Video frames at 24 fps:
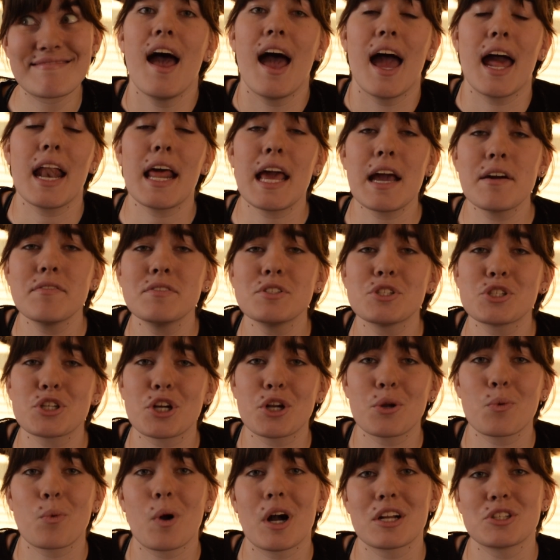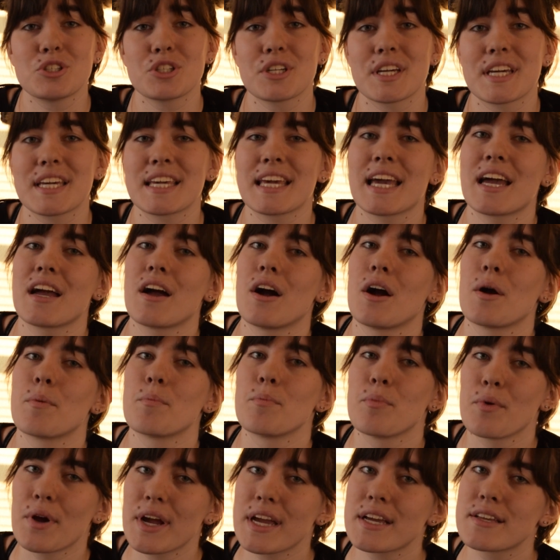And I haven't started watching it yet
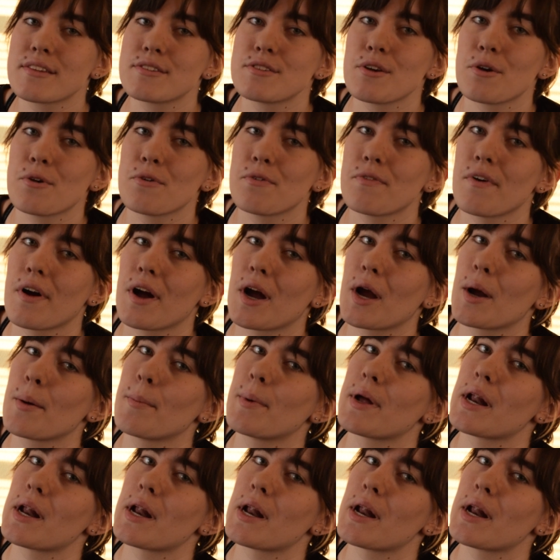on break so far,